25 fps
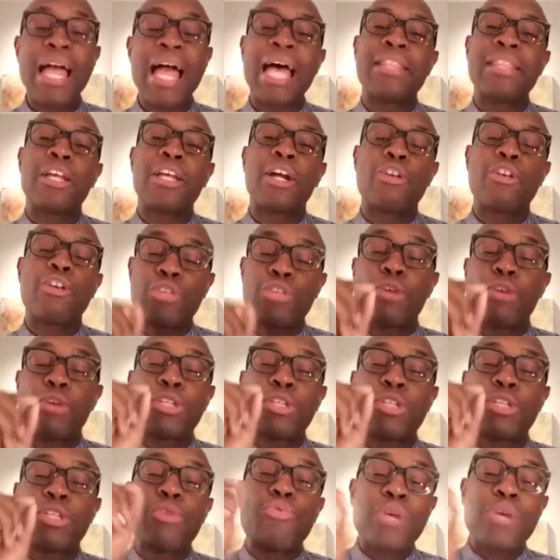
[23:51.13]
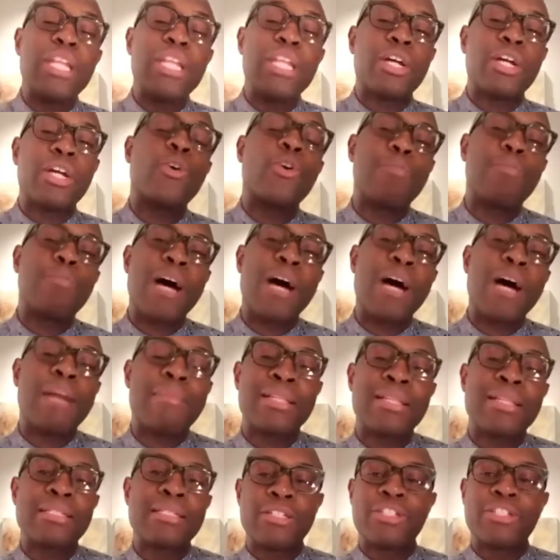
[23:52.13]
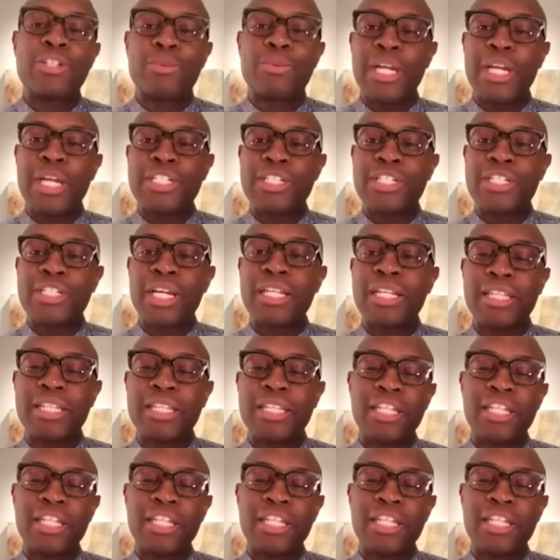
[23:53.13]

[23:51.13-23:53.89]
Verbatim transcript: And the, the, the really cool part about this situation,